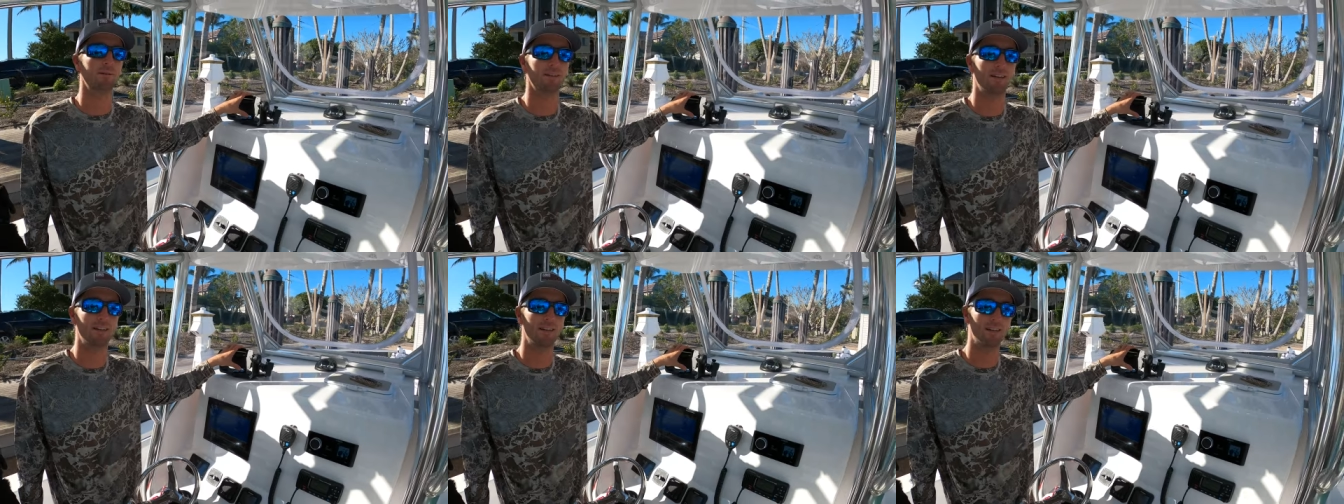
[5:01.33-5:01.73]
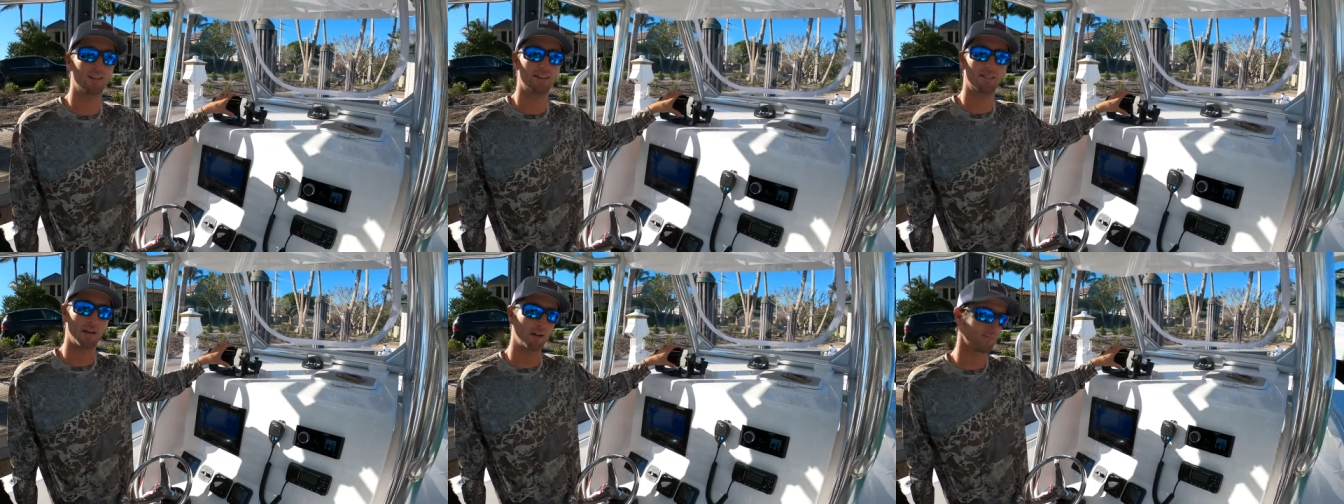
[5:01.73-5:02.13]
it hidden
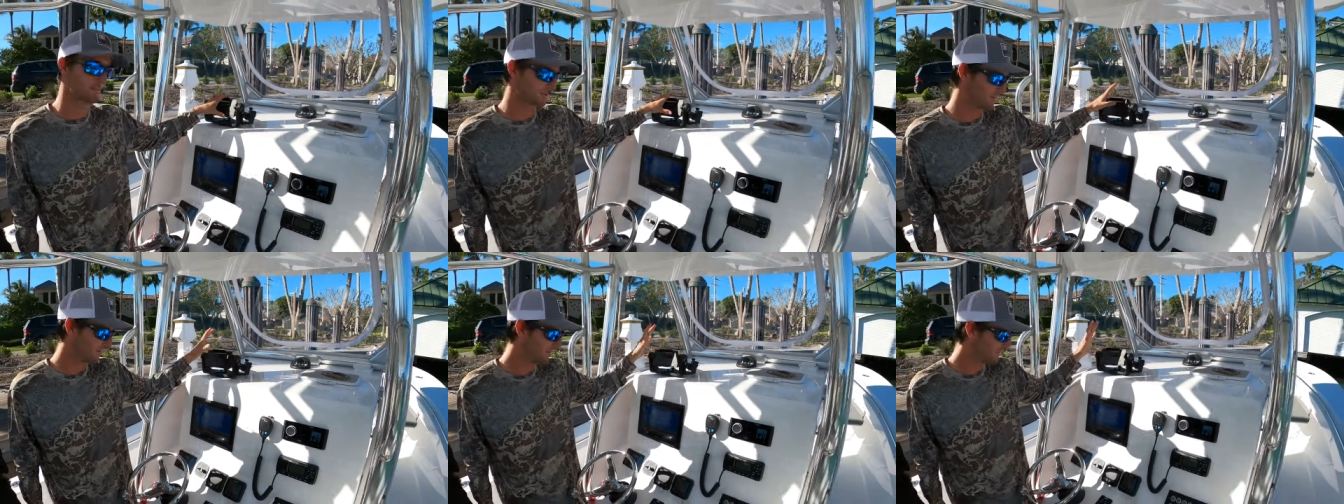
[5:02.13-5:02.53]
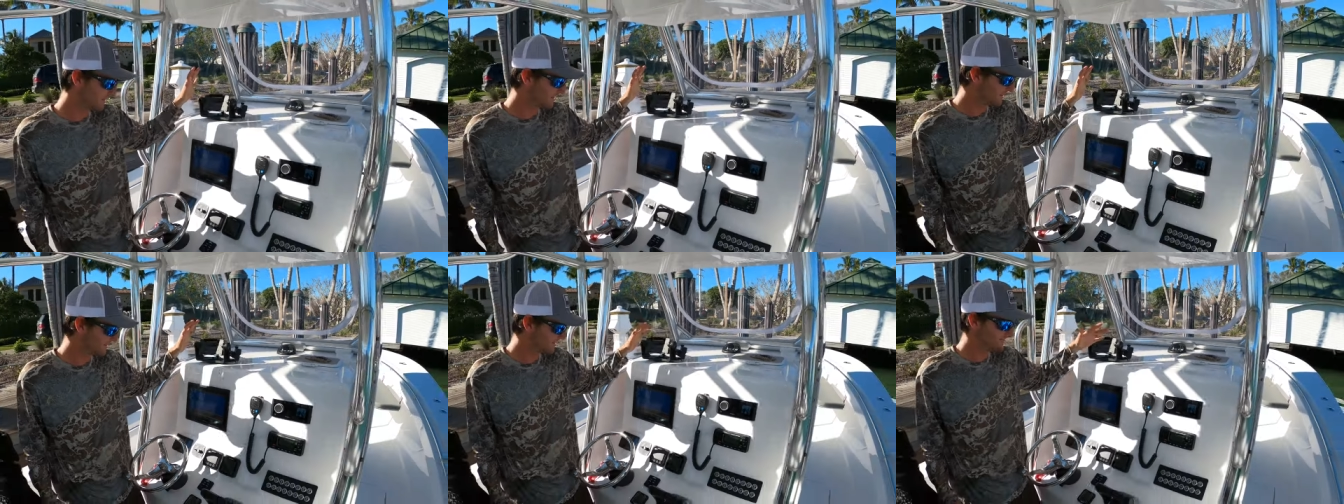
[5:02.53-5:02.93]
and safe. So
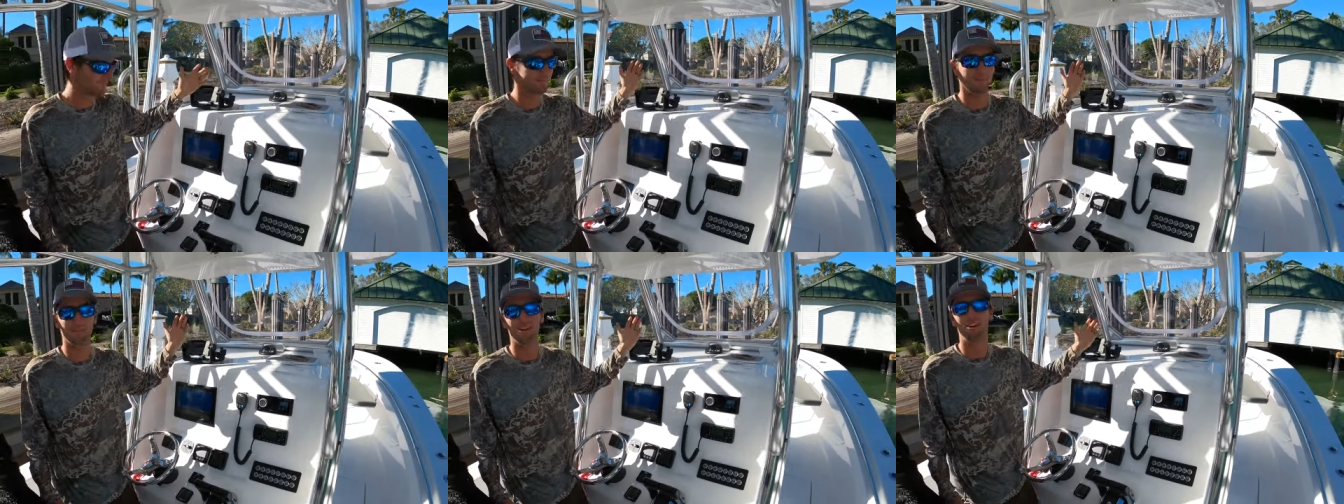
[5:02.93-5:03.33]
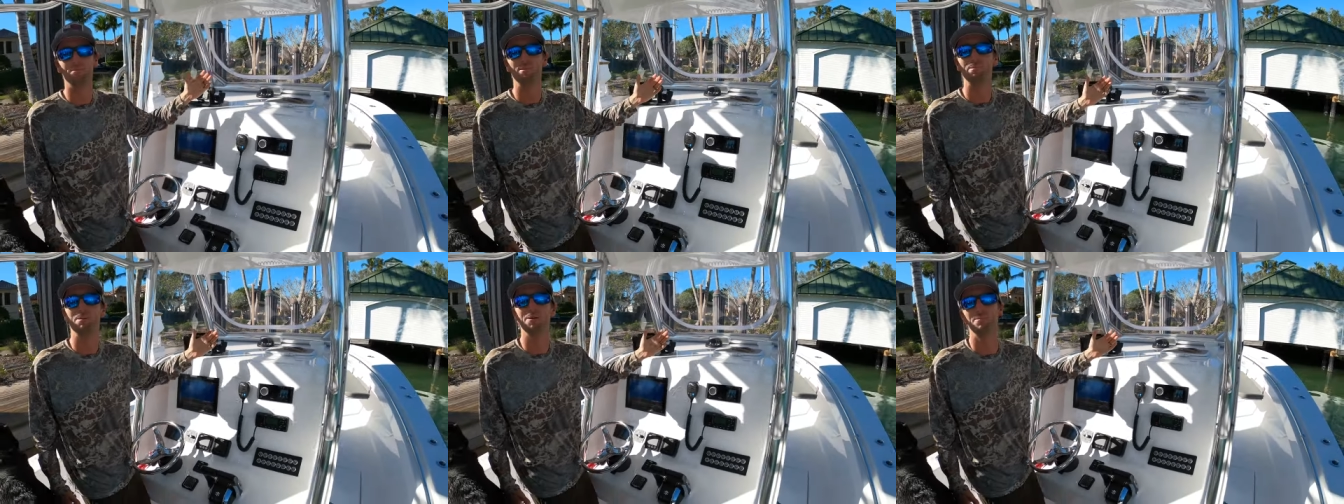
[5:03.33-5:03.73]
stay off
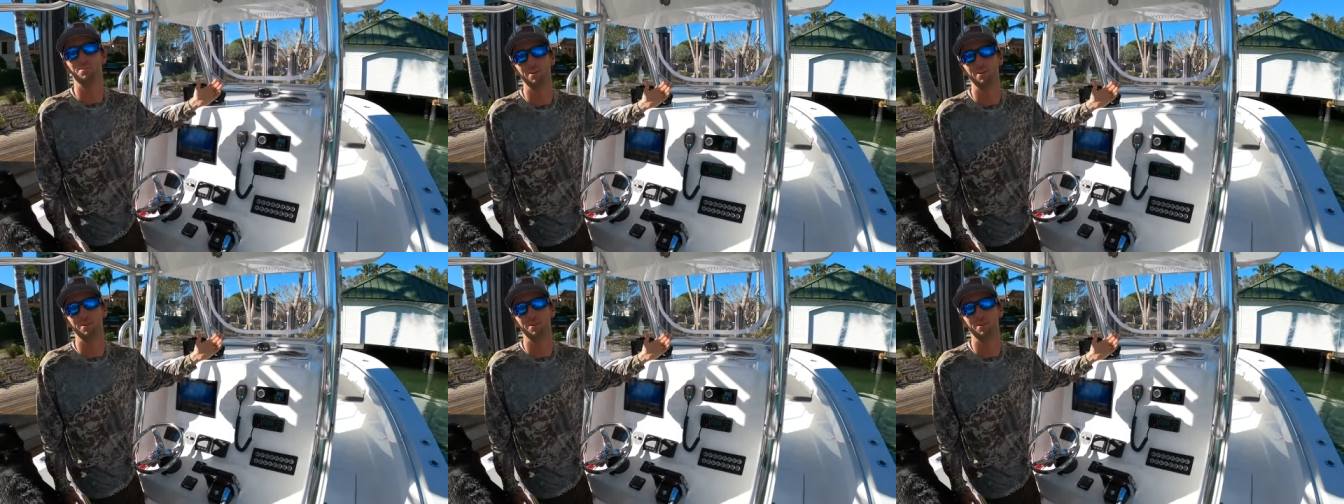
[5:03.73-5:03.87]
my boat,